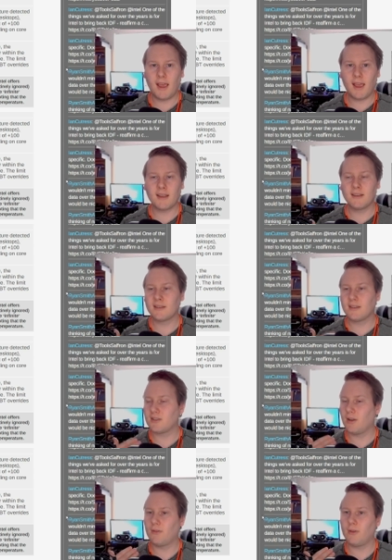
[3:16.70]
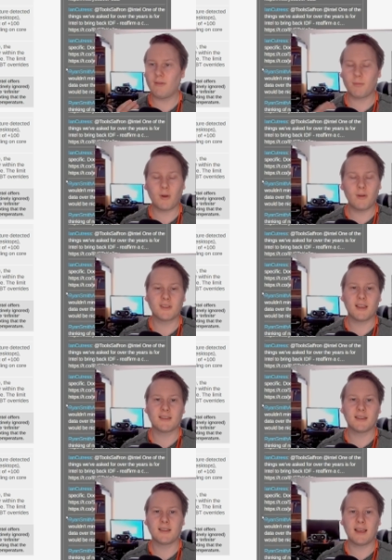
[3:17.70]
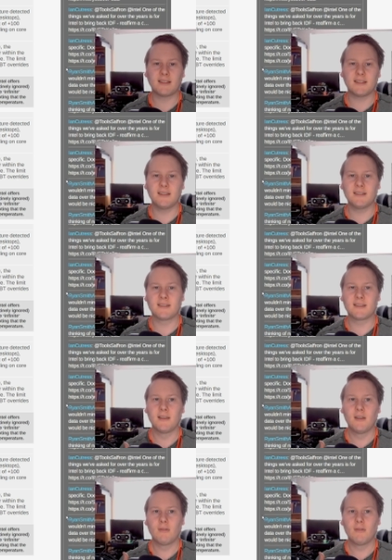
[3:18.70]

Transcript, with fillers: And so if you have a processor that is